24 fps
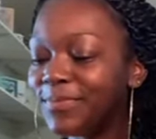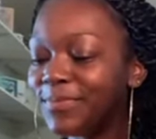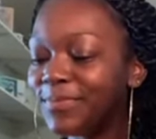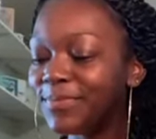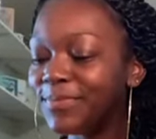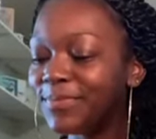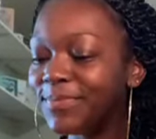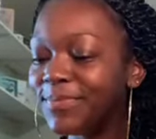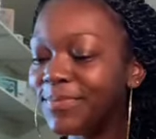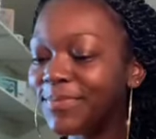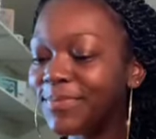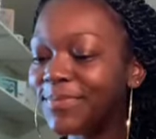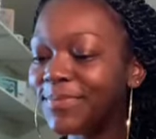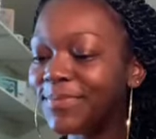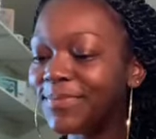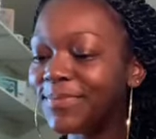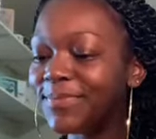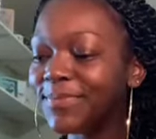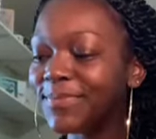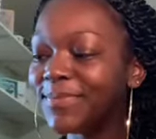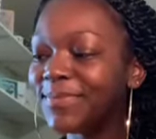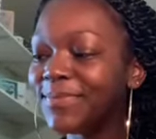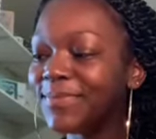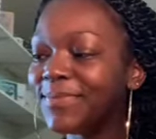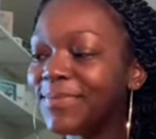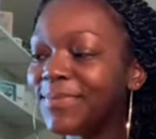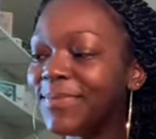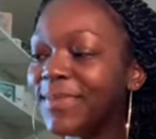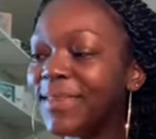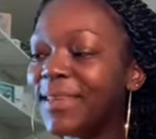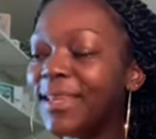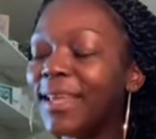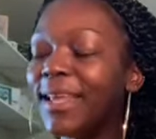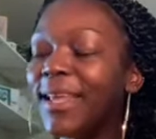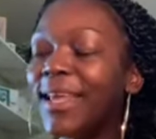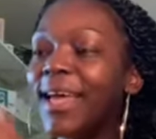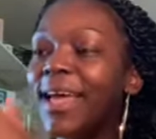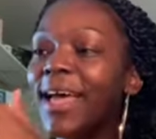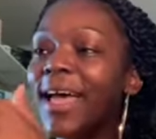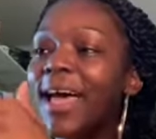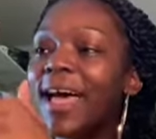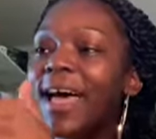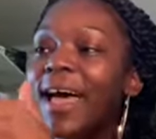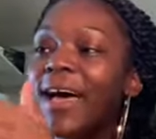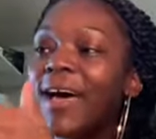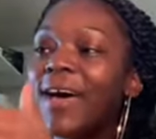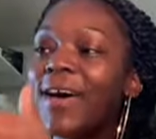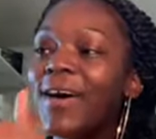
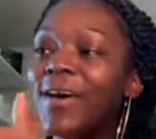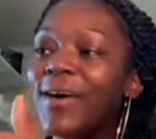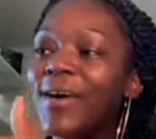Nothing is said.